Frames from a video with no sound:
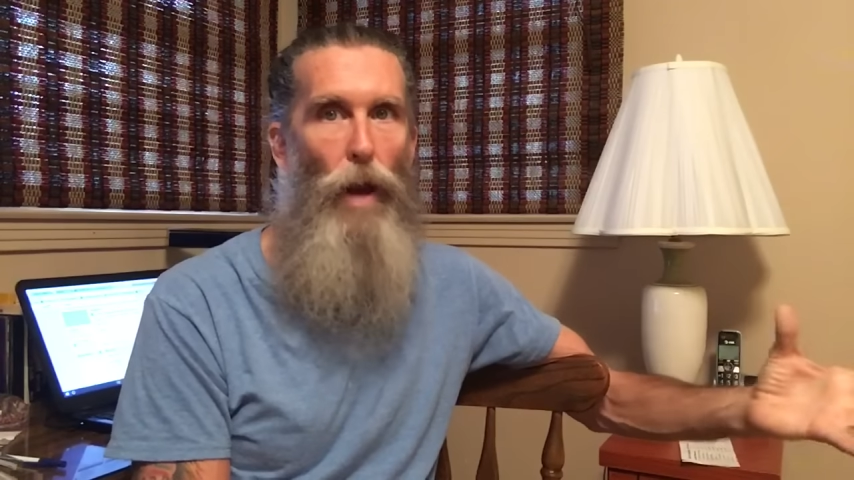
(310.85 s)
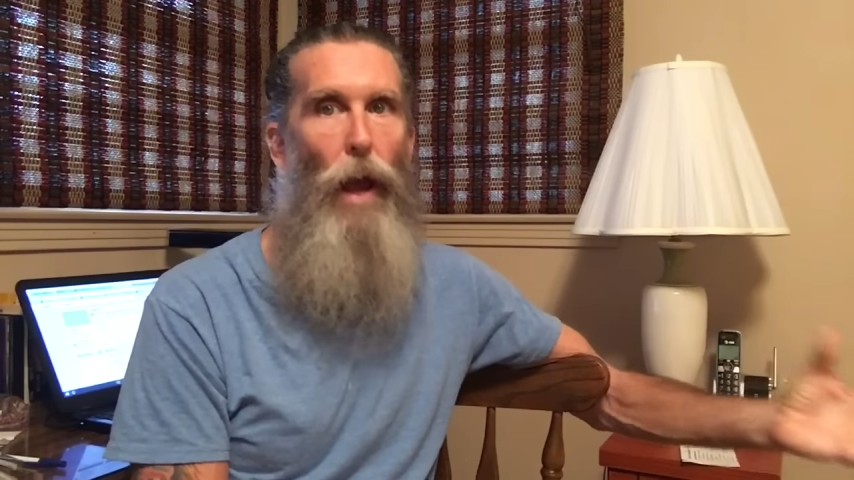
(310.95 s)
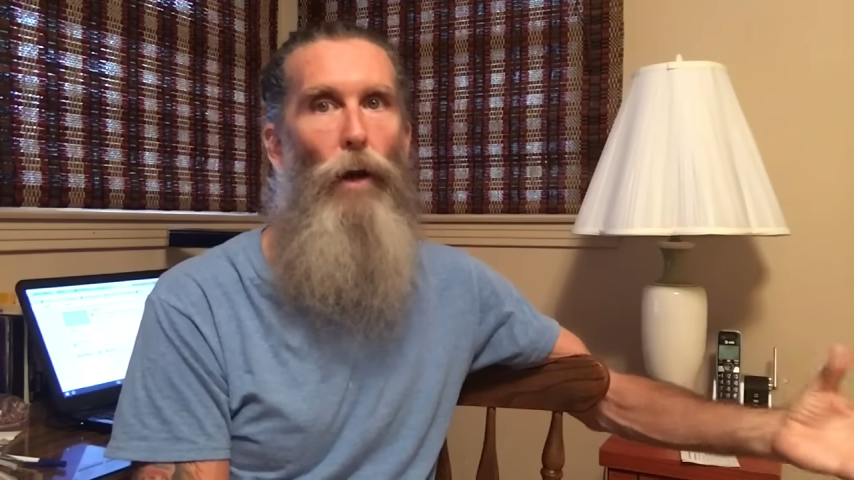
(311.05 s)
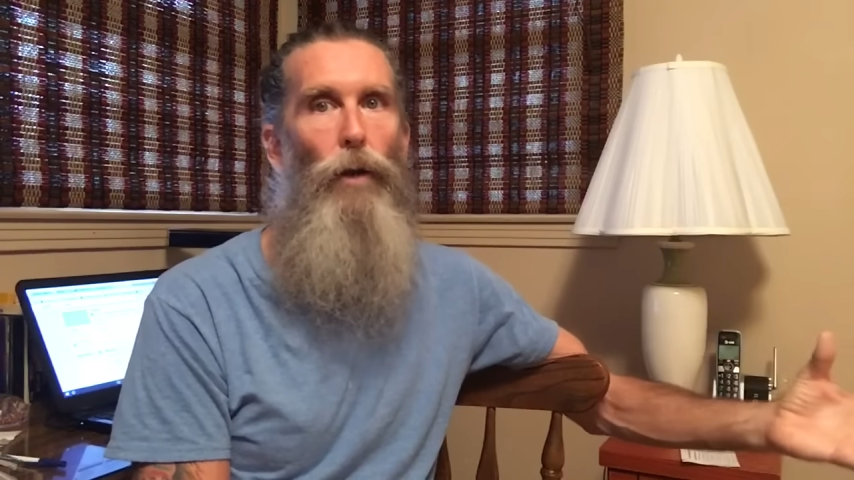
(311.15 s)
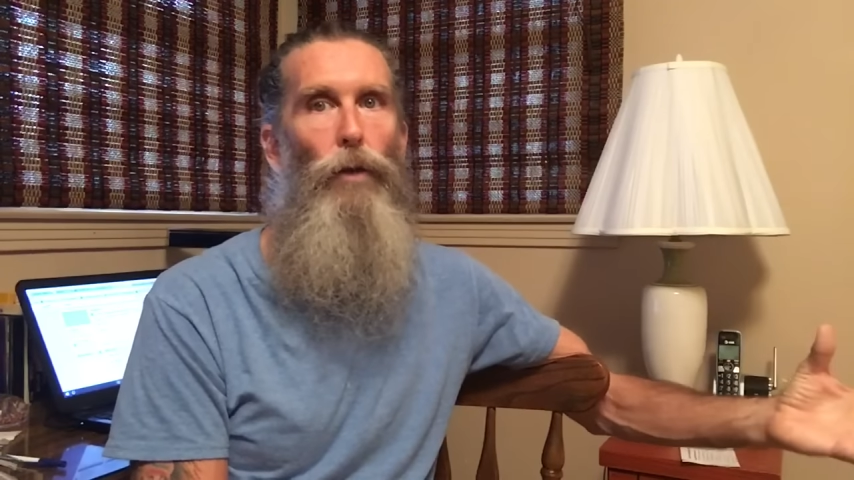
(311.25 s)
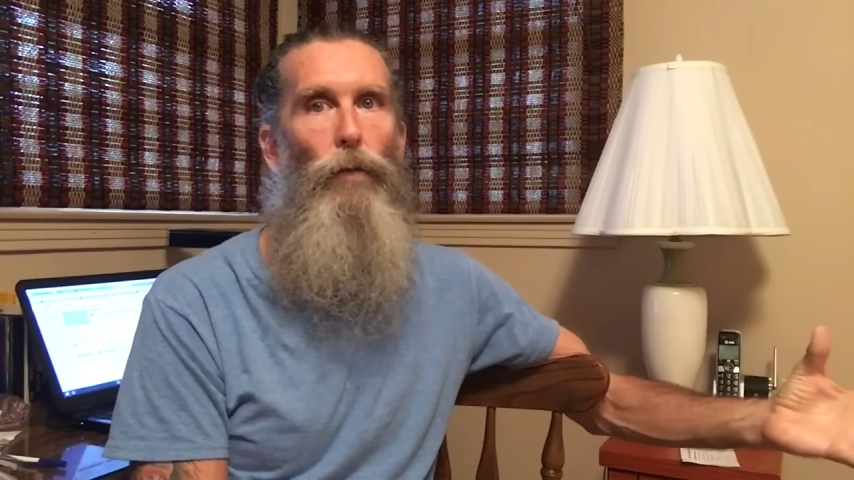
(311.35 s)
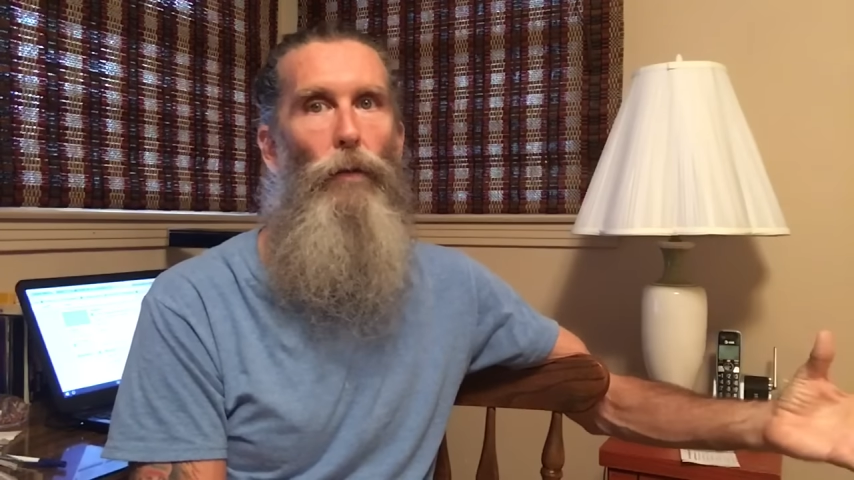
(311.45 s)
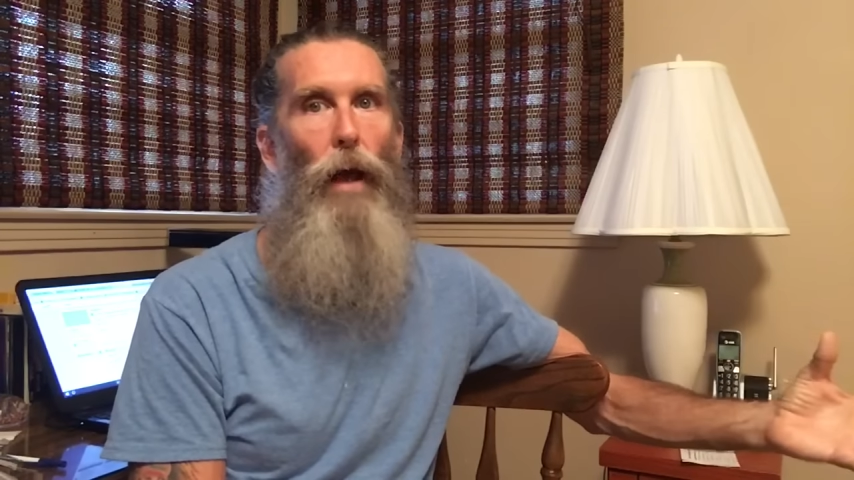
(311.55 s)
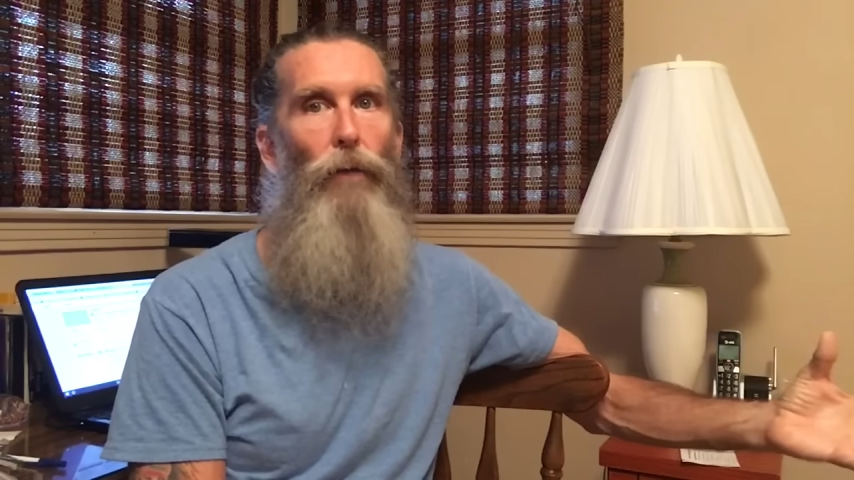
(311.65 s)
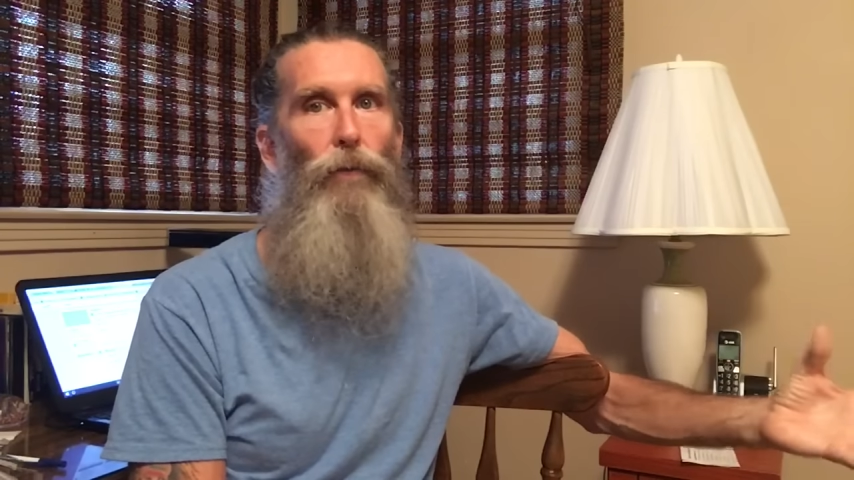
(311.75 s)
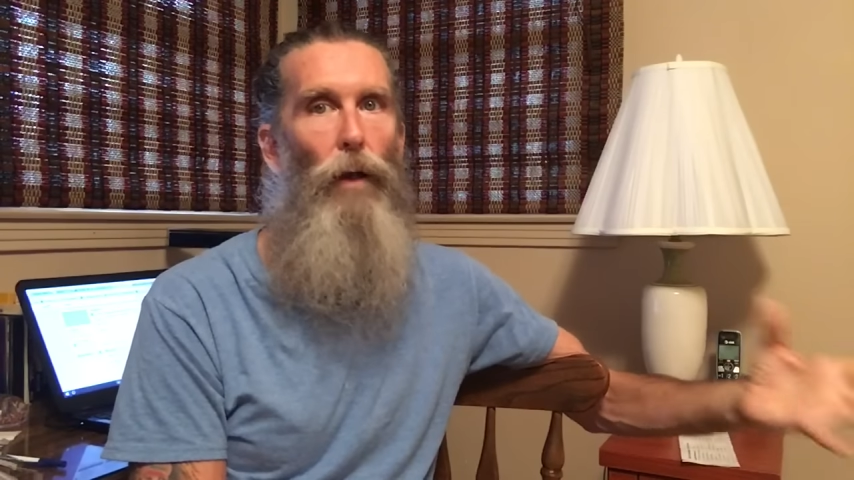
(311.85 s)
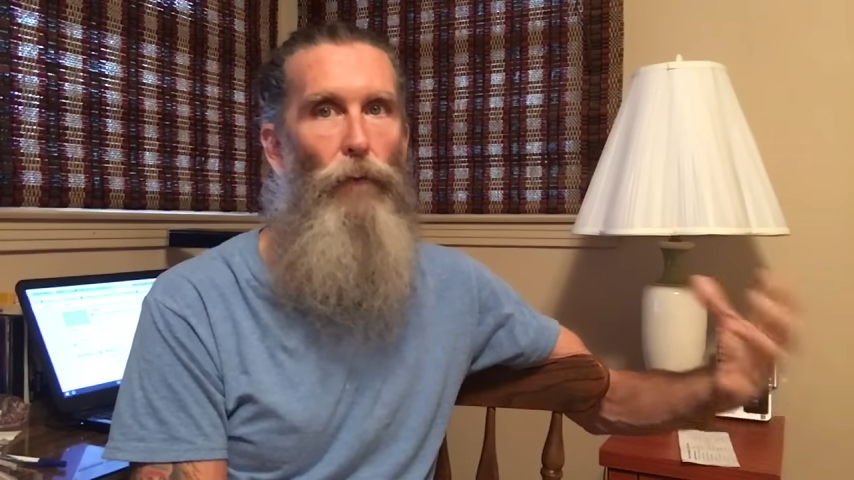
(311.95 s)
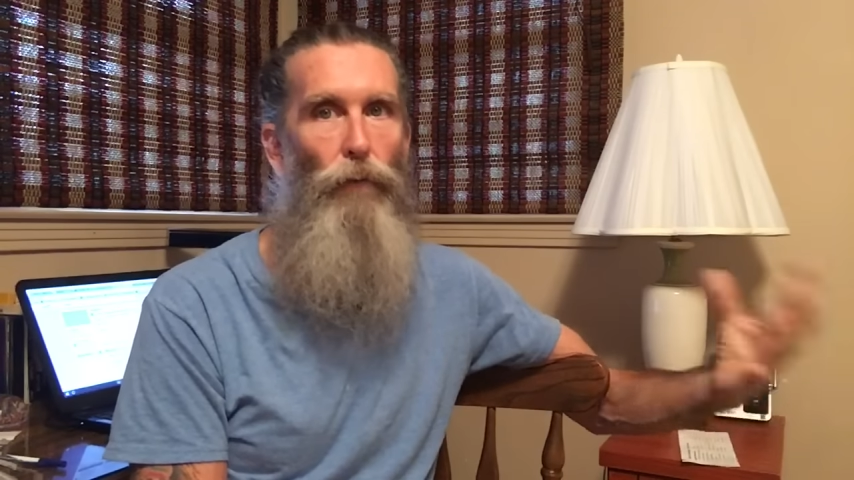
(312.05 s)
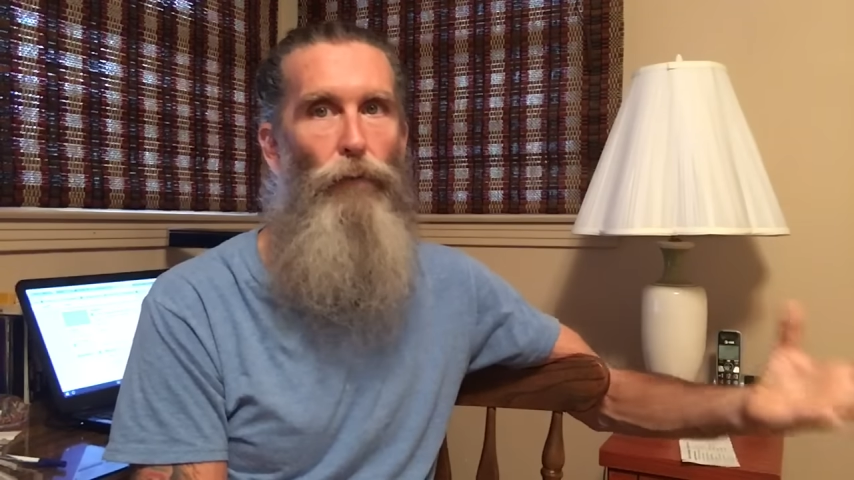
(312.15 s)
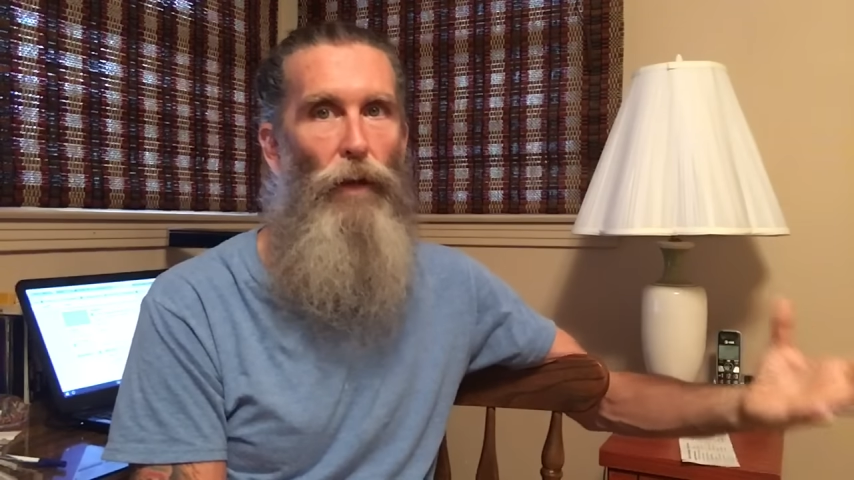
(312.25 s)
how to do the lifestyle
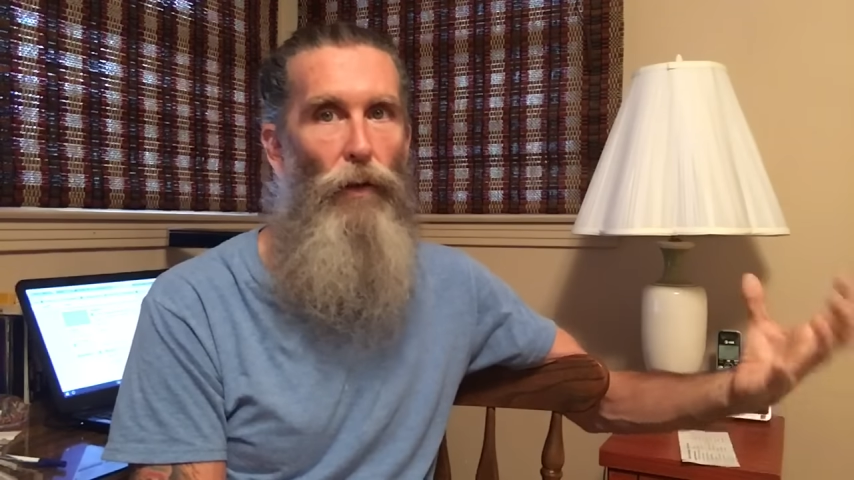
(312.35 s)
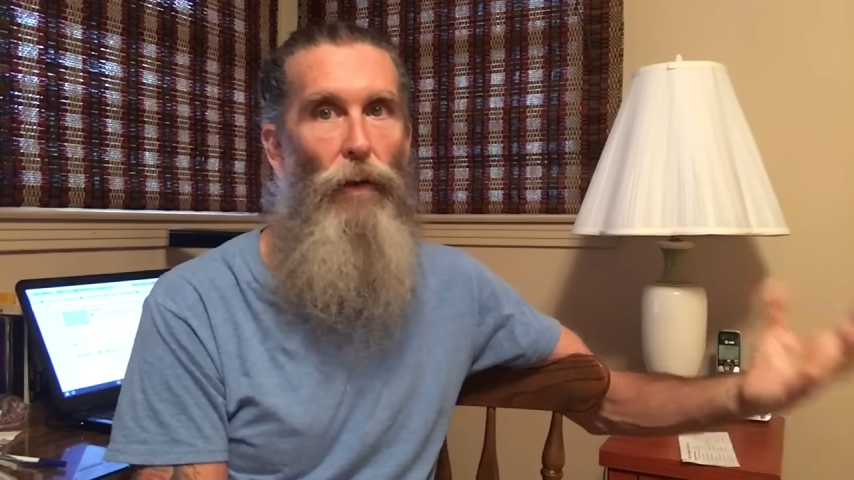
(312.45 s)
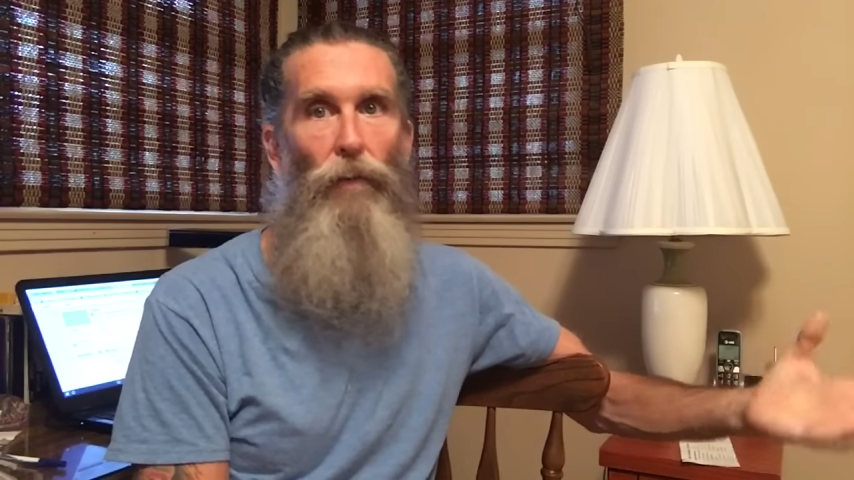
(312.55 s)
there's figuring